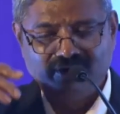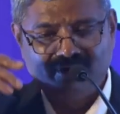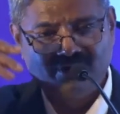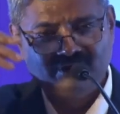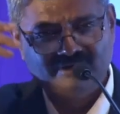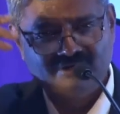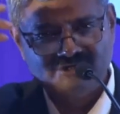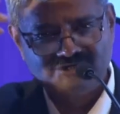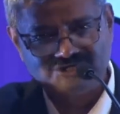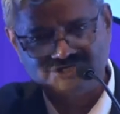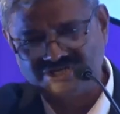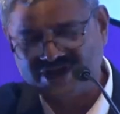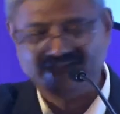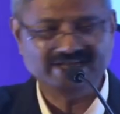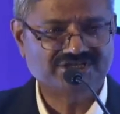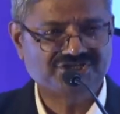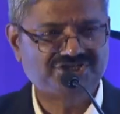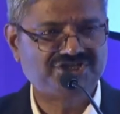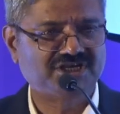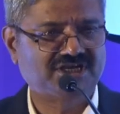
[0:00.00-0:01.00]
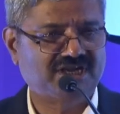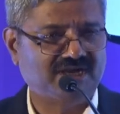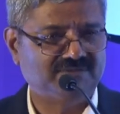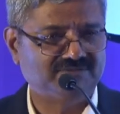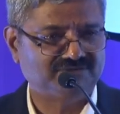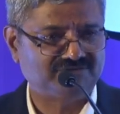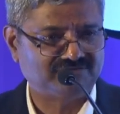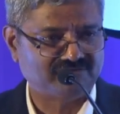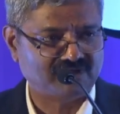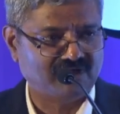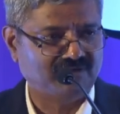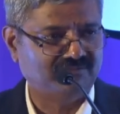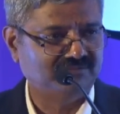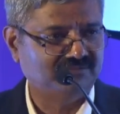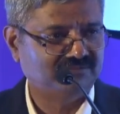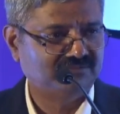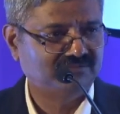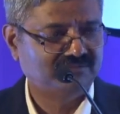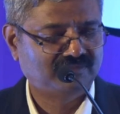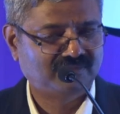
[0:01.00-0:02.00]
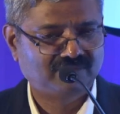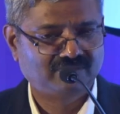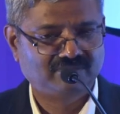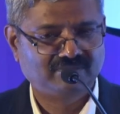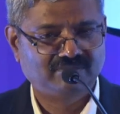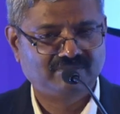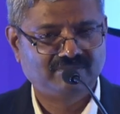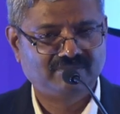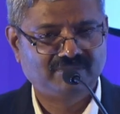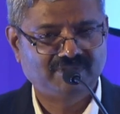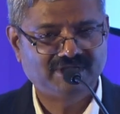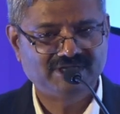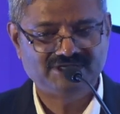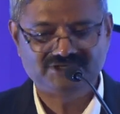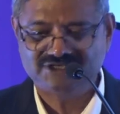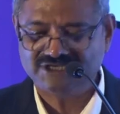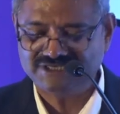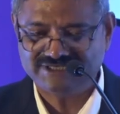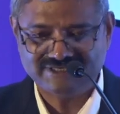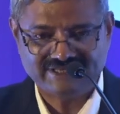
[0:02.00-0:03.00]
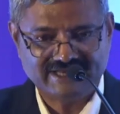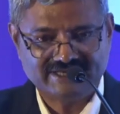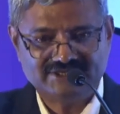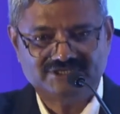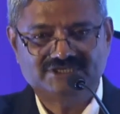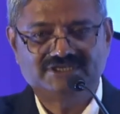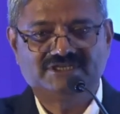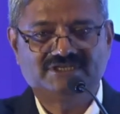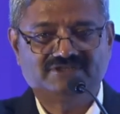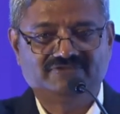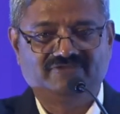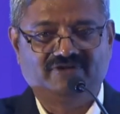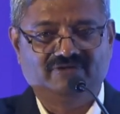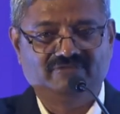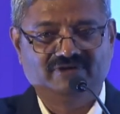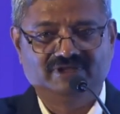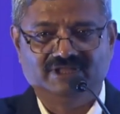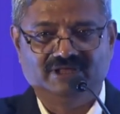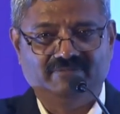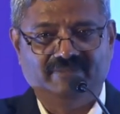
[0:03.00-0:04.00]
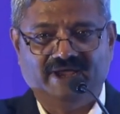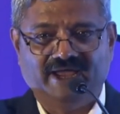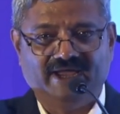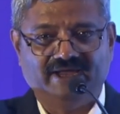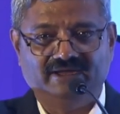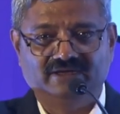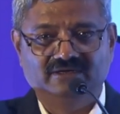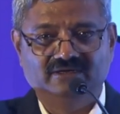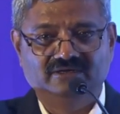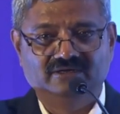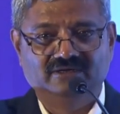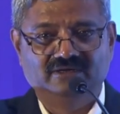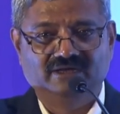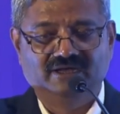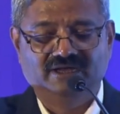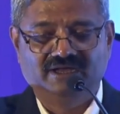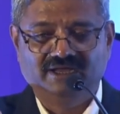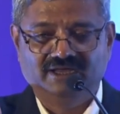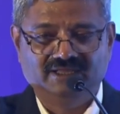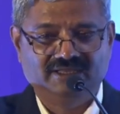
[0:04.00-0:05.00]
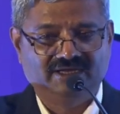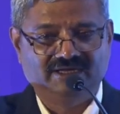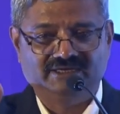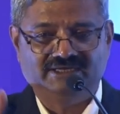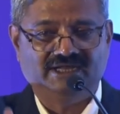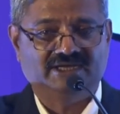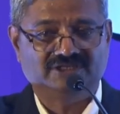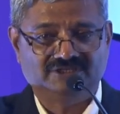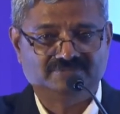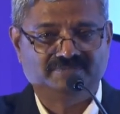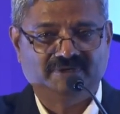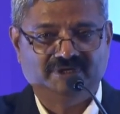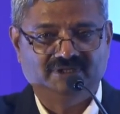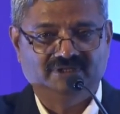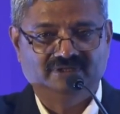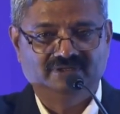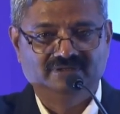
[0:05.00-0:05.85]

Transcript: state she comes from. It's just that she's found in a bag, in a dustbin,